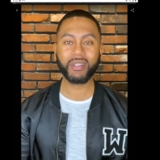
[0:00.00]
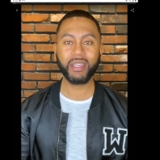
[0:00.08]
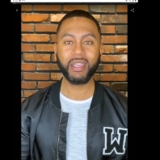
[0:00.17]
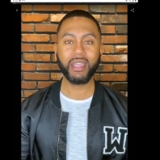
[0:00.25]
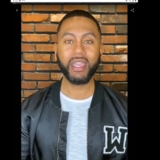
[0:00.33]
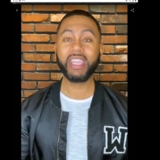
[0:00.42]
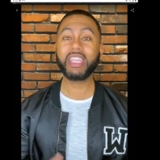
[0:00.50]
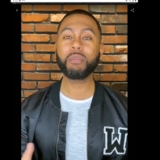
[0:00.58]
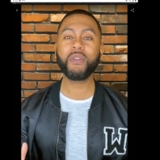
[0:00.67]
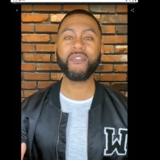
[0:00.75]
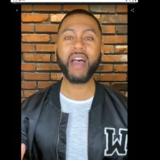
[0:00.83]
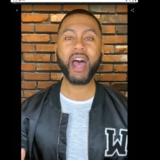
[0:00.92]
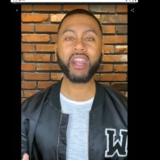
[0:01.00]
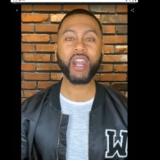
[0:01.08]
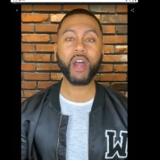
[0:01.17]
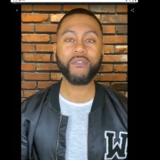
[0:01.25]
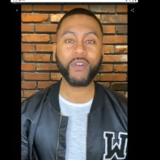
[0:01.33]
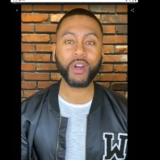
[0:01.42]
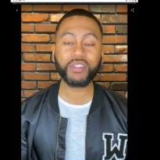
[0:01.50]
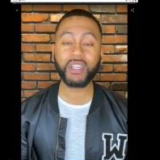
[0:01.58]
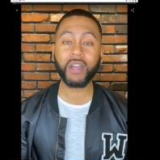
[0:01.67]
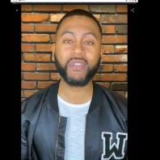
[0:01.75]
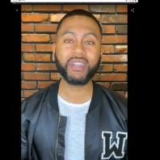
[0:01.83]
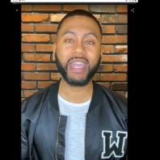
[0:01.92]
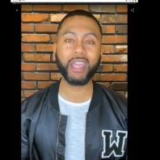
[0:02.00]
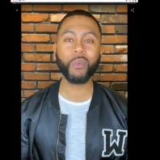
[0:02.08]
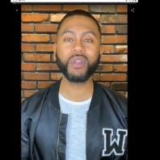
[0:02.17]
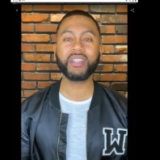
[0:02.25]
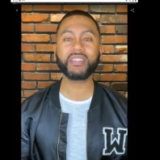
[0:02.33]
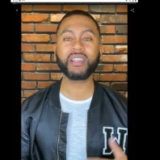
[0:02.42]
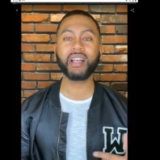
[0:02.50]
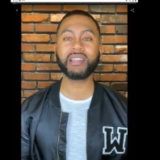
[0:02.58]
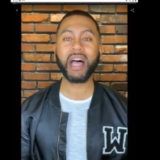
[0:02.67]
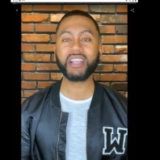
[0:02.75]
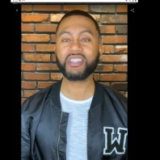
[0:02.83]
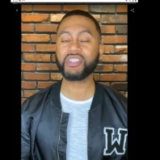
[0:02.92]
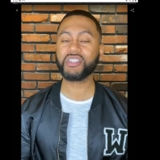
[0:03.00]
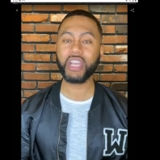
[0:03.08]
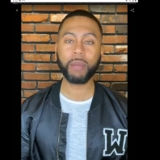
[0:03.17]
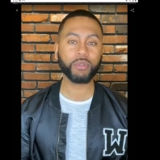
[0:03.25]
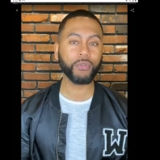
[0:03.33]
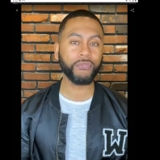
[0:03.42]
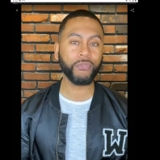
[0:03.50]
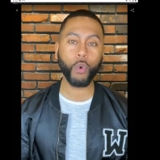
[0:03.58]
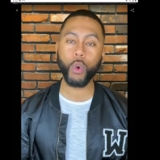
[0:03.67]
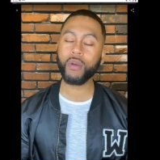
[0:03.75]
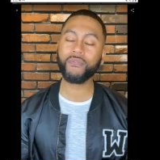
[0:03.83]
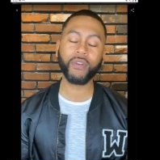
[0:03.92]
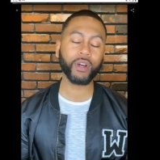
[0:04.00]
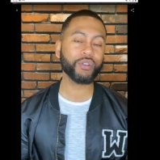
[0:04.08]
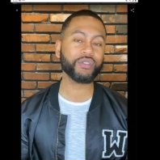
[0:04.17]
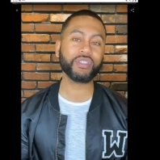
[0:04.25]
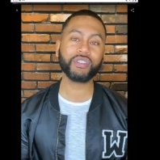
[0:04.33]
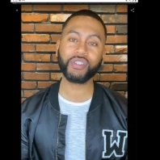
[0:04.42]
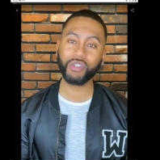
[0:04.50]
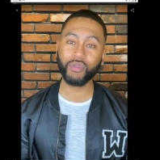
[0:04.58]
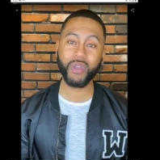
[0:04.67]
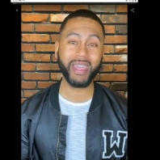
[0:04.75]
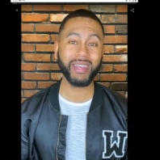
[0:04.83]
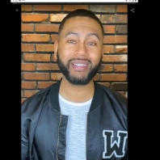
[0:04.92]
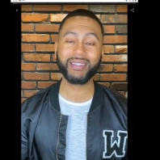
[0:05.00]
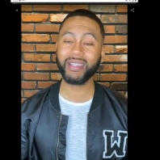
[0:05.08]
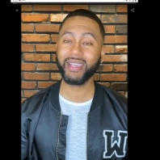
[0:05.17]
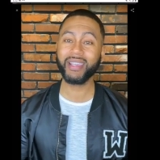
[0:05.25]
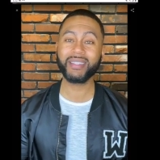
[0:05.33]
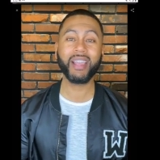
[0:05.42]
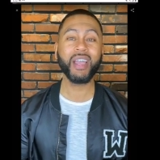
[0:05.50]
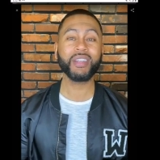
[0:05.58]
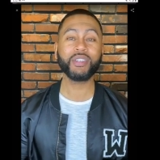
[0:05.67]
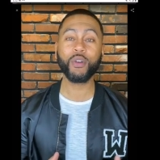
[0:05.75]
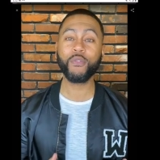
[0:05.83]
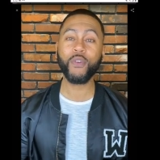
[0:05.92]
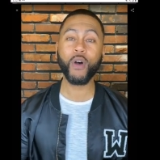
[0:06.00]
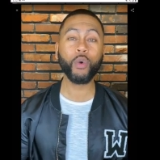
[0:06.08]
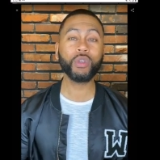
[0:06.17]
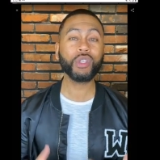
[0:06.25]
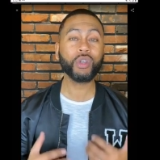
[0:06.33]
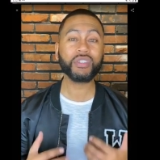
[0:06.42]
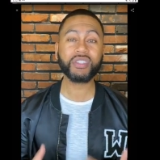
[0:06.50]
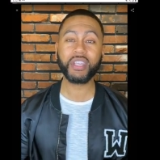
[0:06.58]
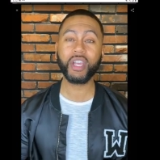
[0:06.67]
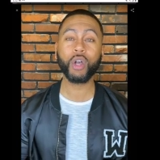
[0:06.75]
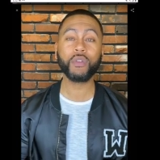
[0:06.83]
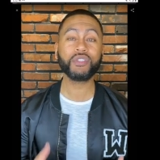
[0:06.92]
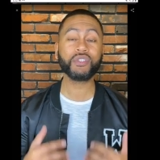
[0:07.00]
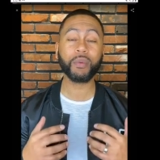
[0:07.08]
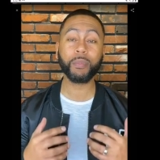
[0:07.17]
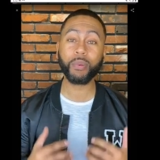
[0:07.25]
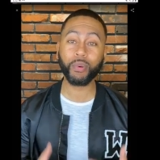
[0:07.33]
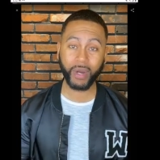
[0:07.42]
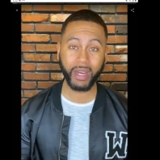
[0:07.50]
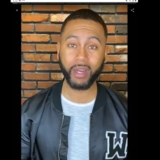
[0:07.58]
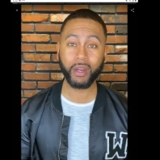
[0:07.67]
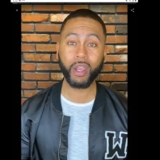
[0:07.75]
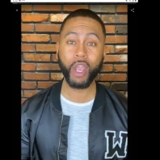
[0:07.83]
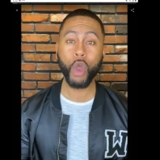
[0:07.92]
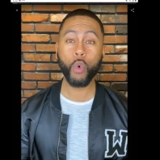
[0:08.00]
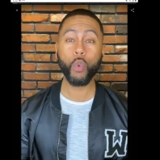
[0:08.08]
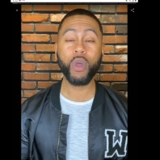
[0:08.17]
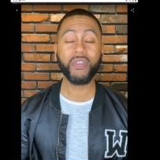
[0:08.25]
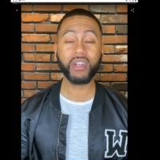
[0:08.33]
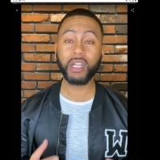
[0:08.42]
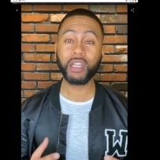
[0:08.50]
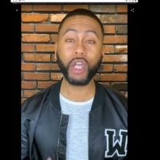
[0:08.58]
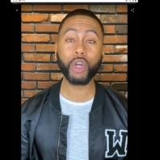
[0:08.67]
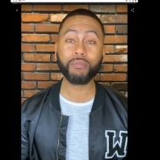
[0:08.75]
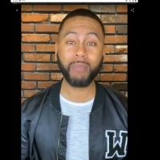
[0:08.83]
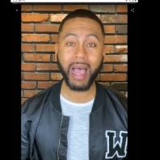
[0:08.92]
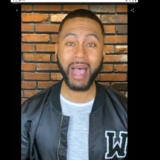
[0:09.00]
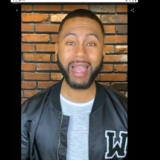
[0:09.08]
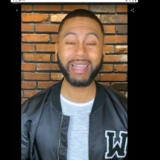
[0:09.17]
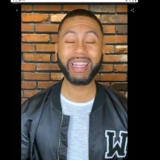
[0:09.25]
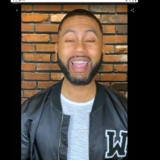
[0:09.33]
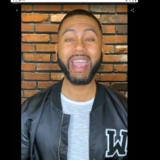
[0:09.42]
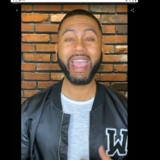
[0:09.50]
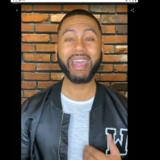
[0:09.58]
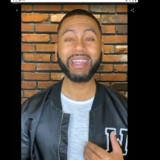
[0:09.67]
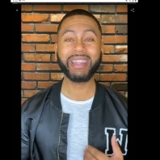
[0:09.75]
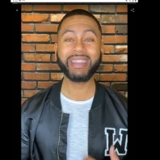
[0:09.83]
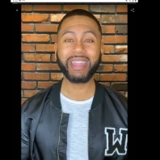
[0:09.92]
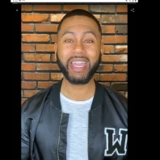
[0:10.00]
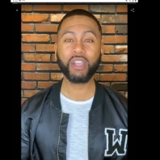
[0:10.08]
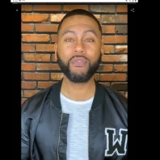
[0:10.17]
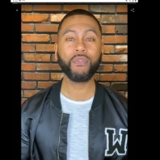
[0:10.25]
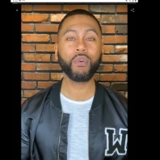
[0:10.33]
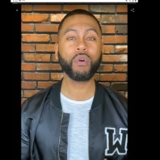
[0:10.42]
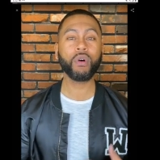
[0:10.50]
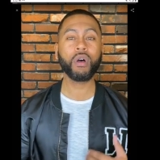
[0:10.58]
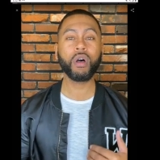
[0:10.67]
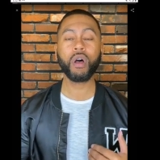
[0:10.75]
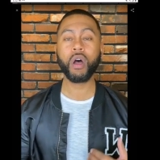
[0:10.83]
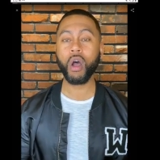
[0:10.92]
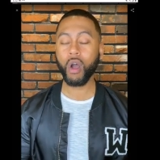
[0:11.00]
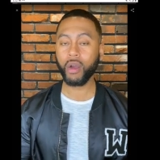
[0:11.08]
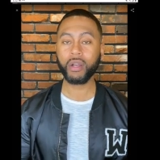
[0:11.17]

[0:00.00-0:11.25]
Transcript: It can be found in our verse of the day, which is Colossians chapter 4, verse 2. And it says, Devote yourselves to prayer with an alert mind and a thankful heart.